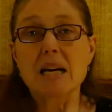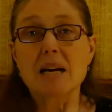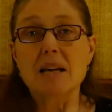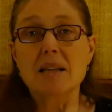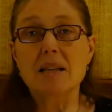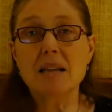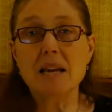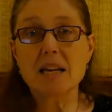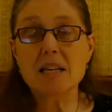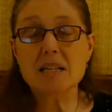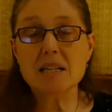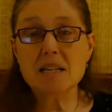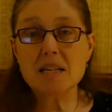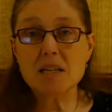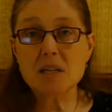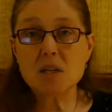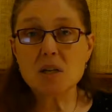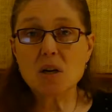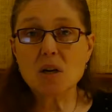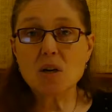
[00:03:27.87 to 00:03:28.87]
they
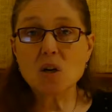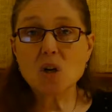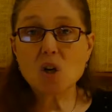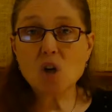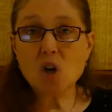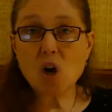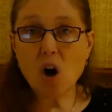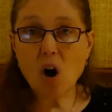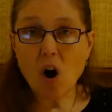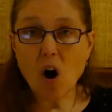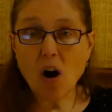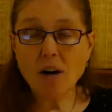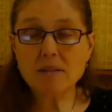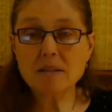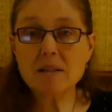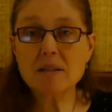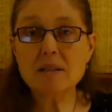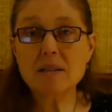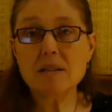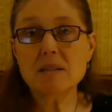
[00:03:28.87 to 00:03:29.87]
need
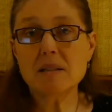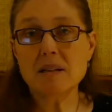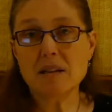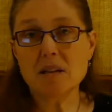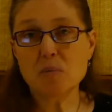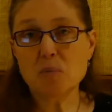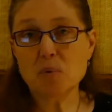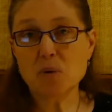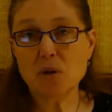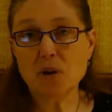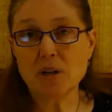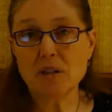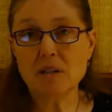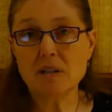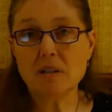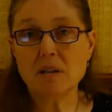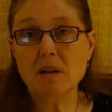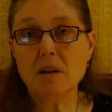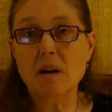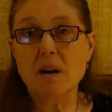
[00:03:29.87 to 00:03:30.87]
constant
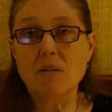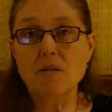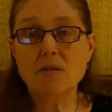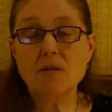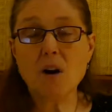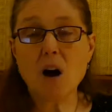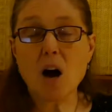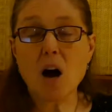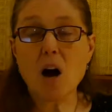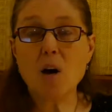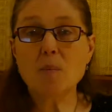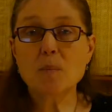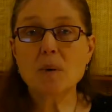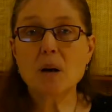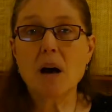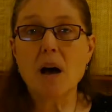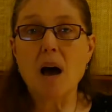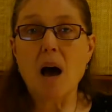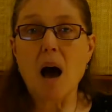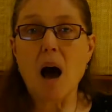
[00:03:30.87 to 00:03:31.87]
input
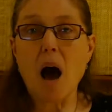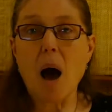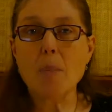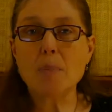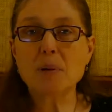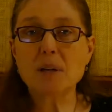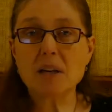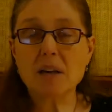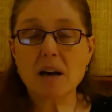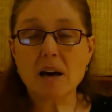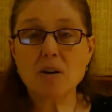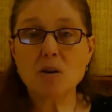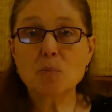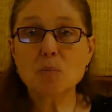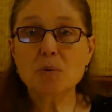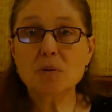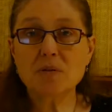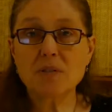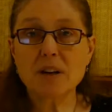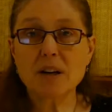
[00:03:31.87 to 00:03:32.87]
from a piano
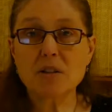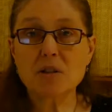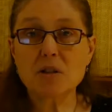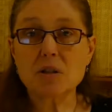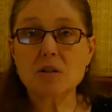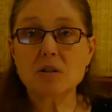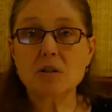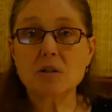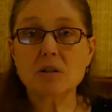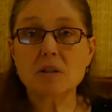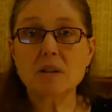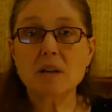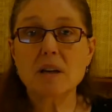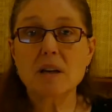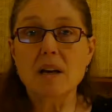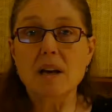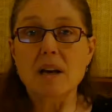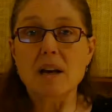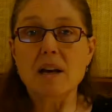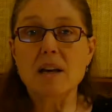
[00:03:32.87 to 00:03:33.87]
professional
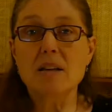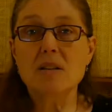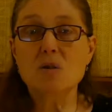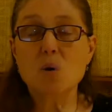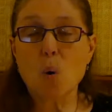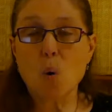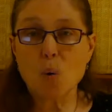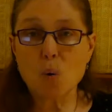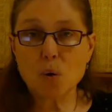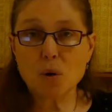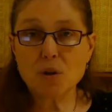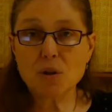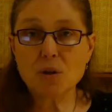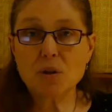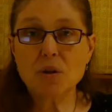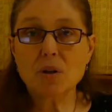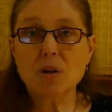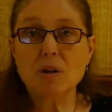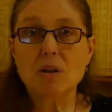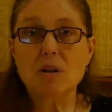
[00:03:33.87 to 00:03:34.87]
in
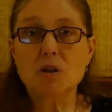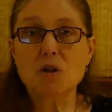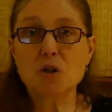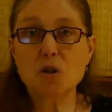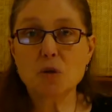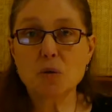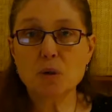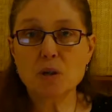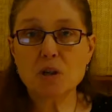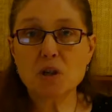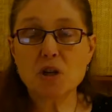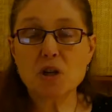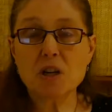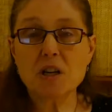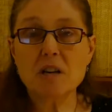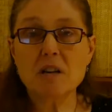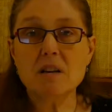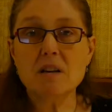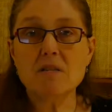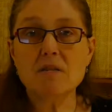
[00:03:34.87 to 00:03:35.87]
order to
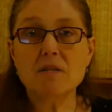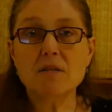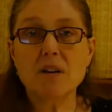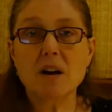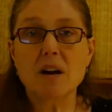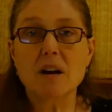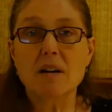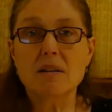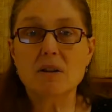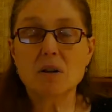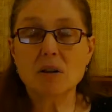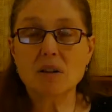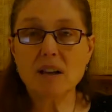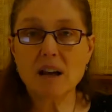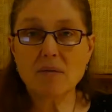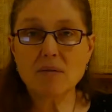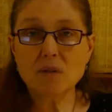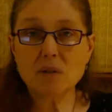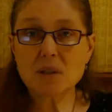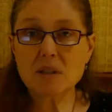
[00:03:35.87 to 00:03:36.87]
achieve their
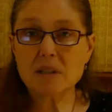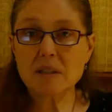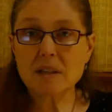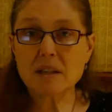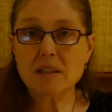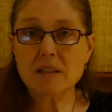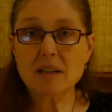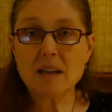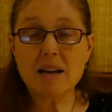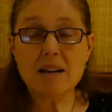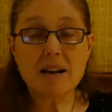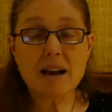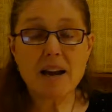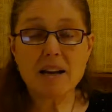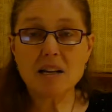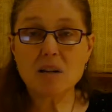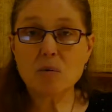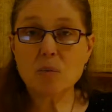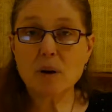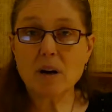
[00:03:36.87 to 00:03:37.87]
level 6 in
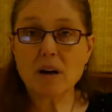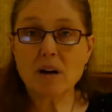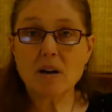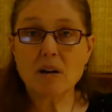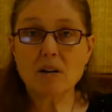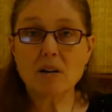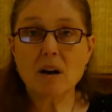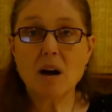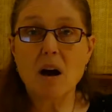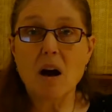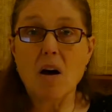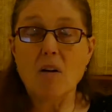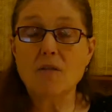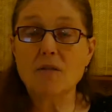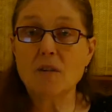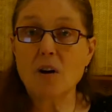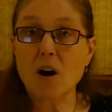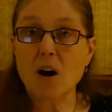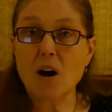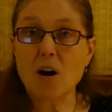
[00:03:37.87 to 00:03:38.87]
anywhere
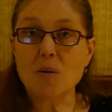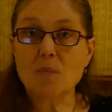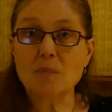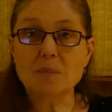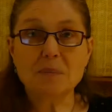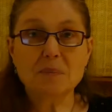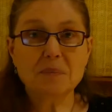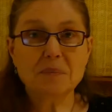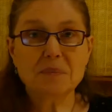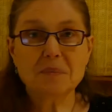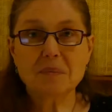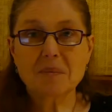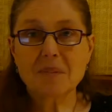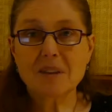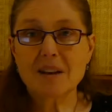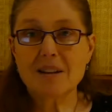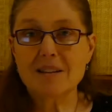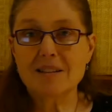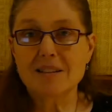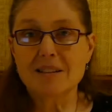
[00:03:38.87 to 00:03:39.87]
from
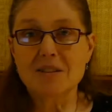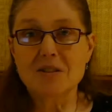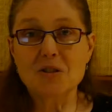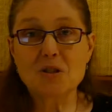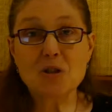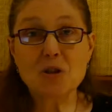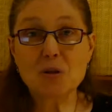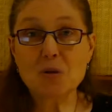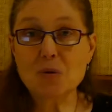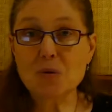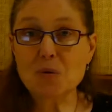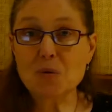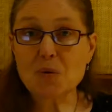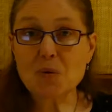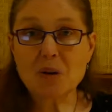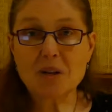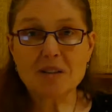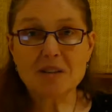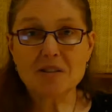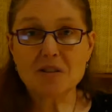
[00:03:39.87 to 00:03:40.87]

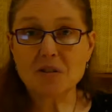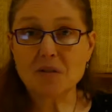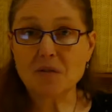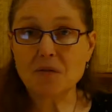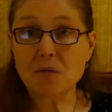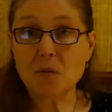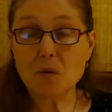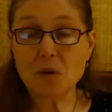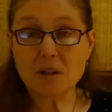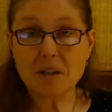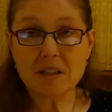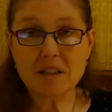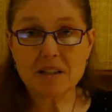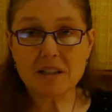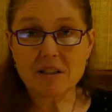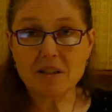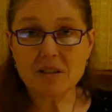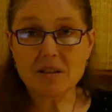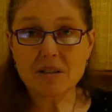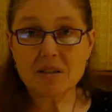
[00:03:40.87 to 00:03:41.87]
2 to 4
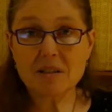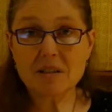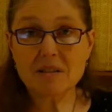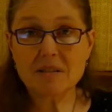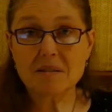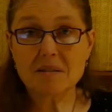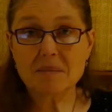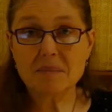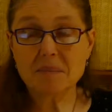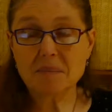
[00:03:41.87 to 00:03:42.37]
years.